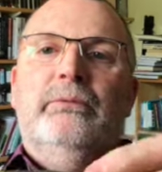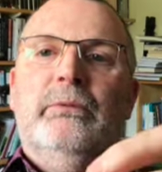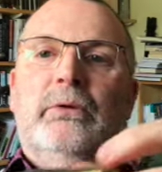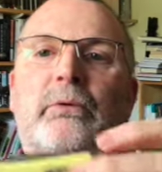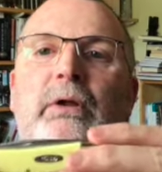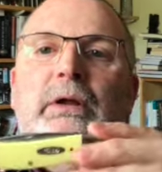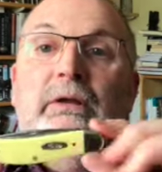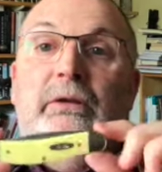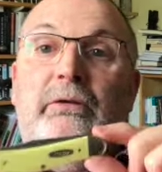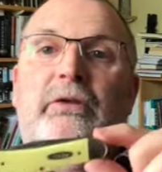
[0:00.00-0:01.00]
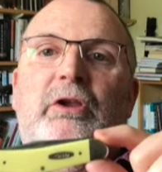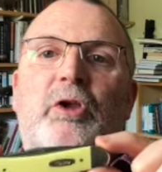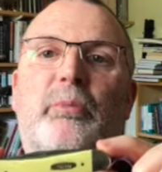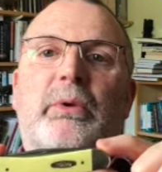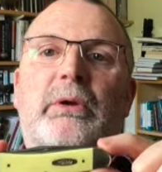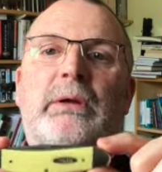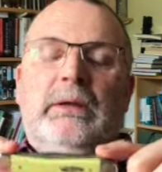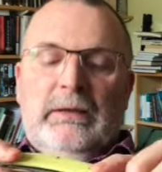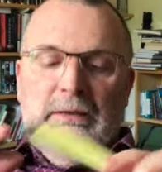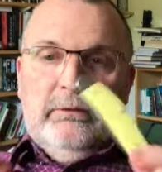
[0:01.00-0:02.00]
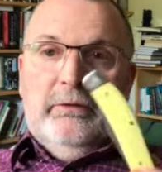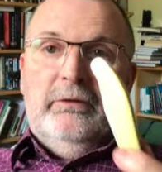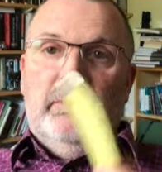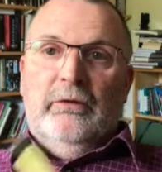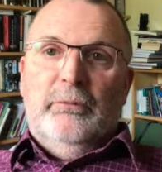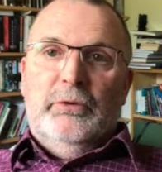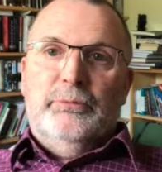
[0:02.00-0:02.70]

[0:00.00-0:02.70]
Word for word: I do like it. It is a keeper. Doesn't get as much